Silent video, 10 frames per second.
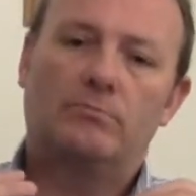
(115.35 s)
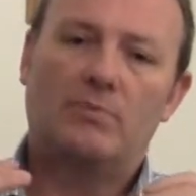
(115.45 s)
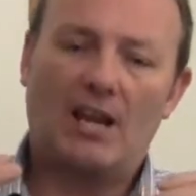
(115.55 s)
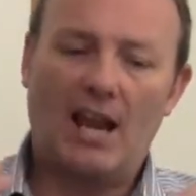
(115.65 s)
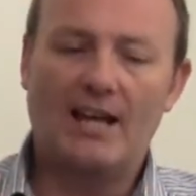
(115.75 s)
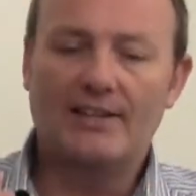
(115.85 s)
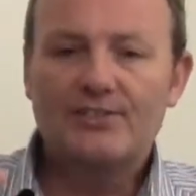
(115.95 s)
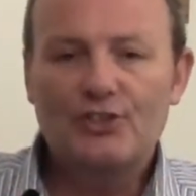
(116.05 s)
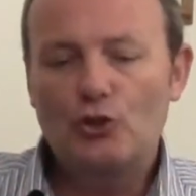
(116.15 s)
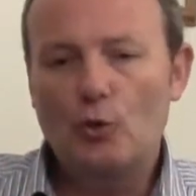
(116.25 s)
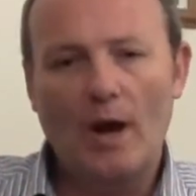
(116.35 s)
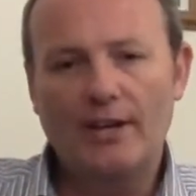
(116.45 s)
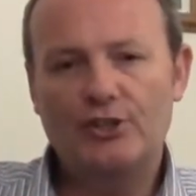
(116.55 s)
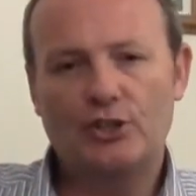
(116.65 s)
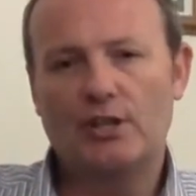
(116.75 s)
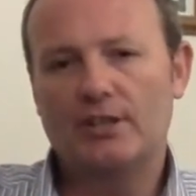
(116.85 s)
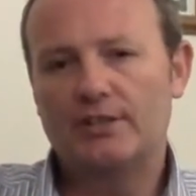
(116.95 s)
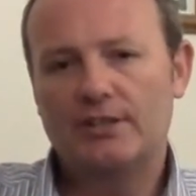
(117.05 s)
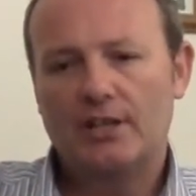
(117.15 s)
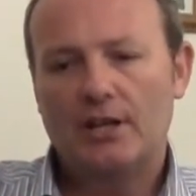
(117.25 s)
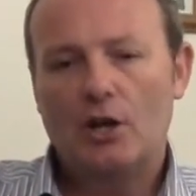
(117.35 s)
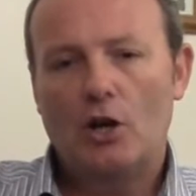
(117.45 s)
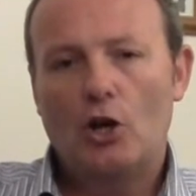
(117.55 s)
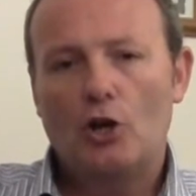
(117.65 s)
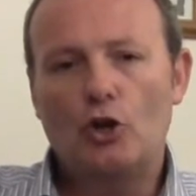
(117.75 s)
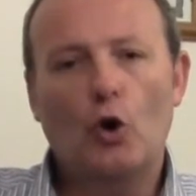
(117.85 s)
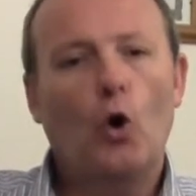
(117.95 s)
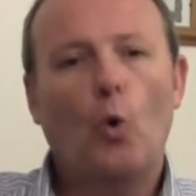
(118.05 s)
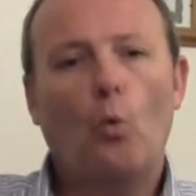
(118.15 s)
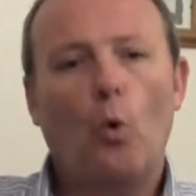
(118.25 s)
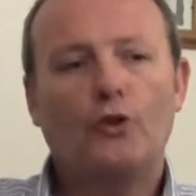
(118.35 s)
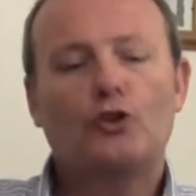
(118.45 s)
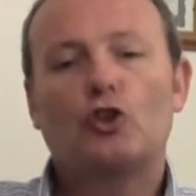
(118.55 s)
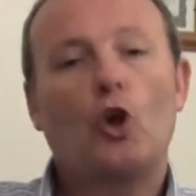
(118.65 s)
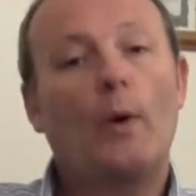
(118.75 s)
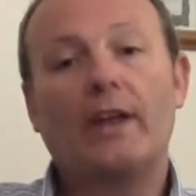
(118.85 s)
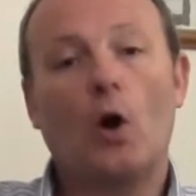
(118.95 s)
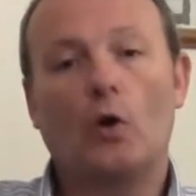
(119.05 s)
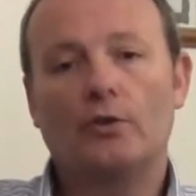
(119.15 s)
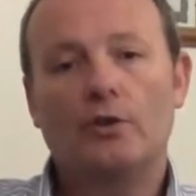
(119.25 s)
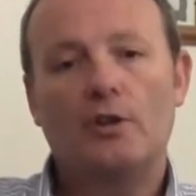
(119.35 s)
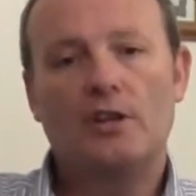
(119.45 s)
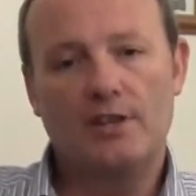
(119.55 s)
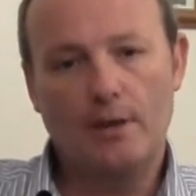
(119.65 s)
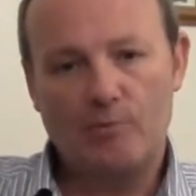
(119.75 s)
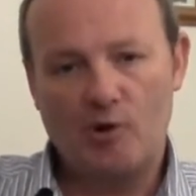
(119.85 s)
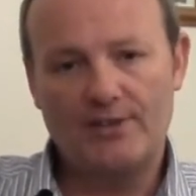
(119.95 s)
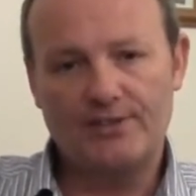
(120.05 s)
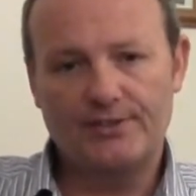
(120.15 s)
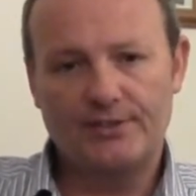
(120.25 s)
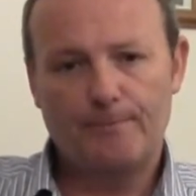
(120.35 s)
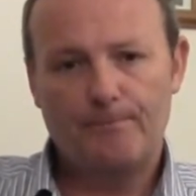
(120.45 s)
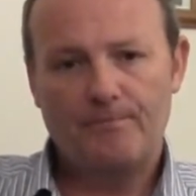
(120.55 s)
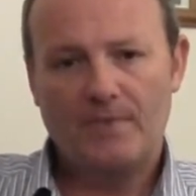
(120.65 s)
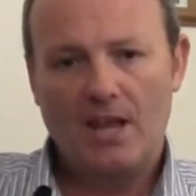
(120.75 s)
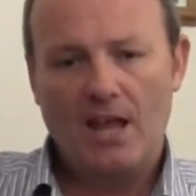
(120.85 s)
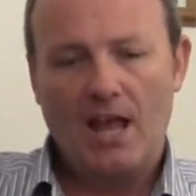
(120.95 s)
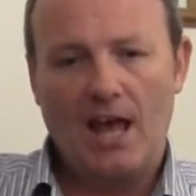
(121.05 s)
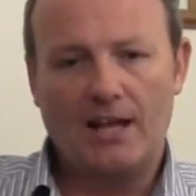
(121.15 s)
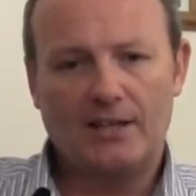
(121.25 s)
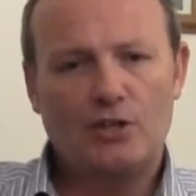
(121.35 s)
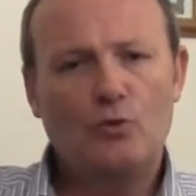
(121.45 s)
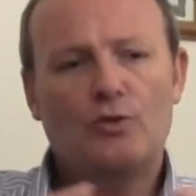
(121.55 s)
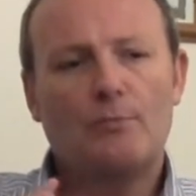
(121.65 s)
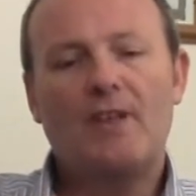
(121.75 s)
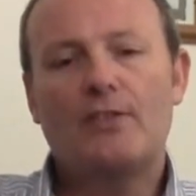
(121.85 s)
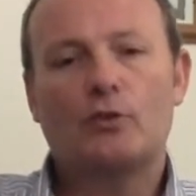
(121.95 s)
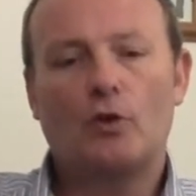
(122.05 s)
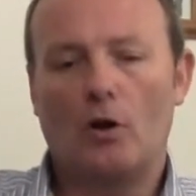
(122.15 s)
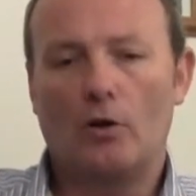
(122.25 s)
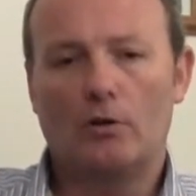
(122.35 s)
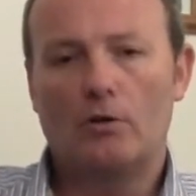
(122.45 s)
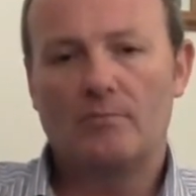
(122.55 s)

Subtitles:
client situation at what's going on in the present, and I use a method called